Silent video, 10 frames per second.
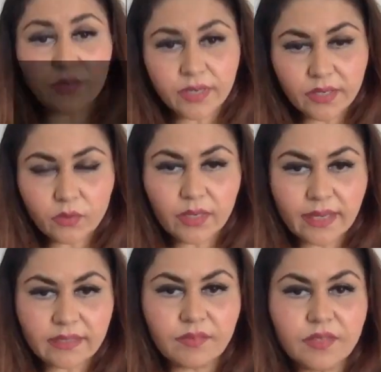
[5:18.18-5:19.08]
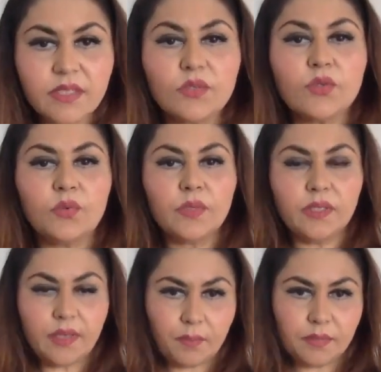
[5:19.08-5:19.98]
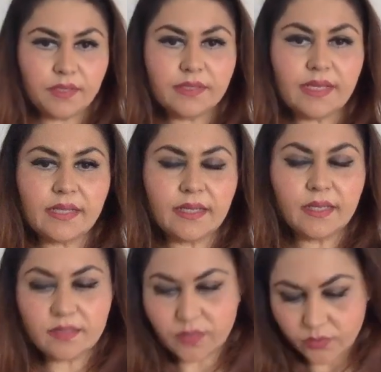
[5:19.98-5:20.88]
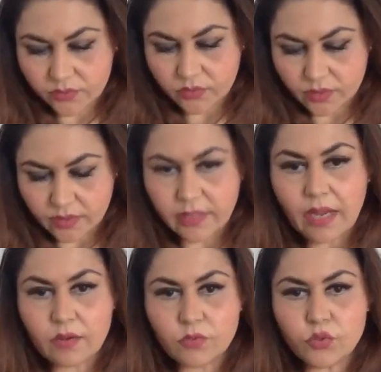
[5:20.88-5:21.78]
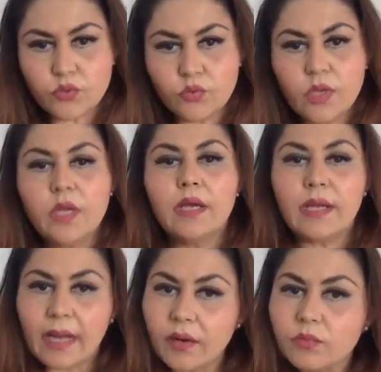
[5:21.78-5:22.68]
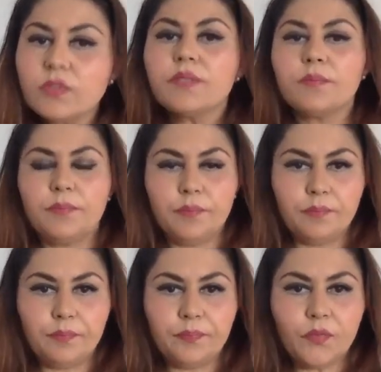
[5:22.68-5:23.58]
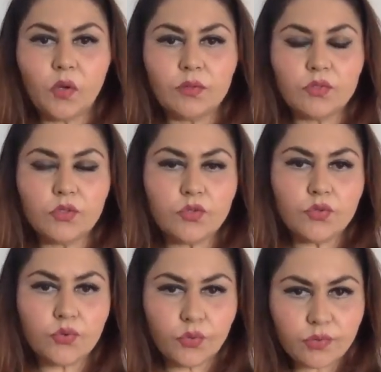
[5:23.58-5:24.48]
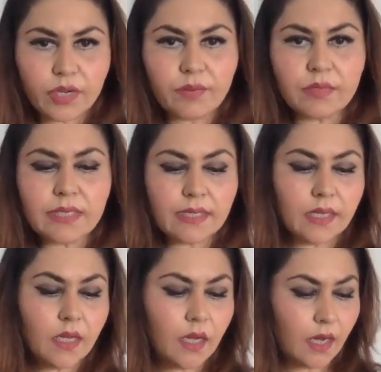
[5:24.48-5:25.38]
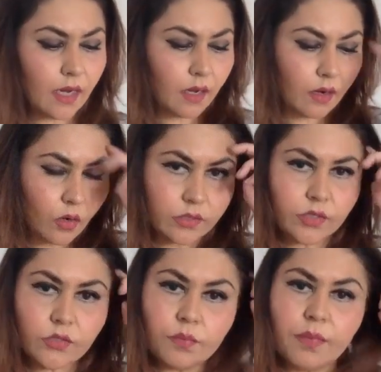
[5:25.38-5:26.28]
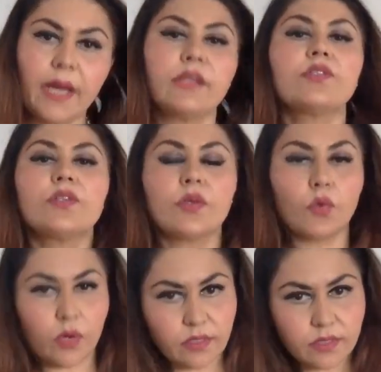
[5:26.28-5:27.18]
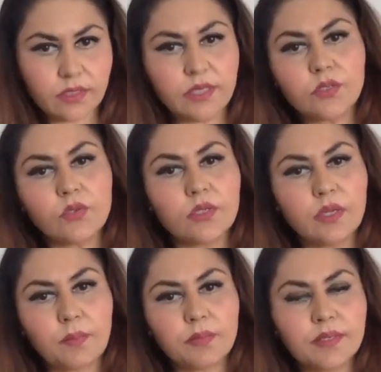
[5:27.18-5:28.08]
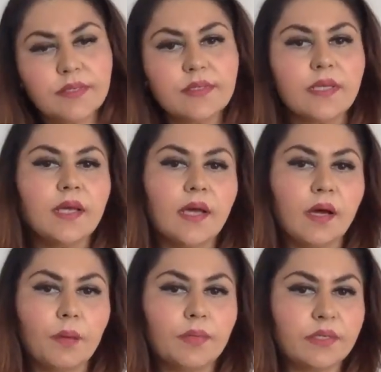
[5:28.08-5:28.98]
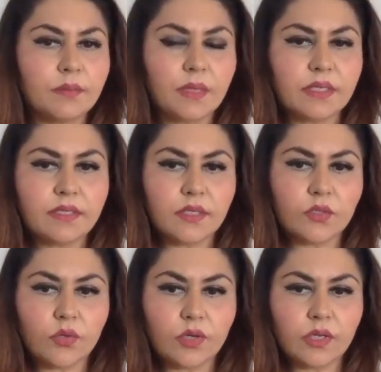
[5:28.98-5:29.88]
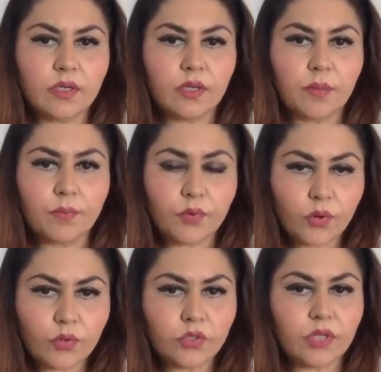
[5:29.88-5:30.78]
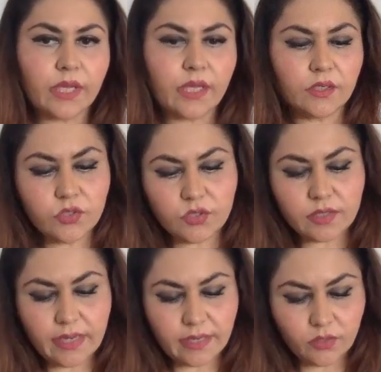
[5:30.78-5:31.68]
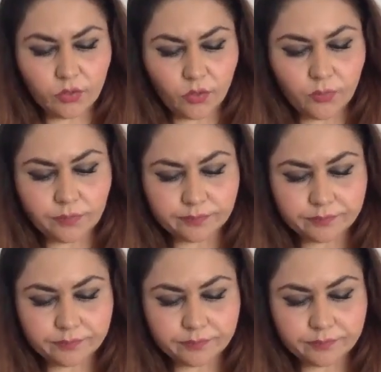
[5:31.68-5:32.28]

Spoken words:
a really cool activity to do with the numbers, and the kids are going to learn how to count, also to do rote counting, also to match the quantity to the numbers. There's a multisensorial approach. They can just, like, you know,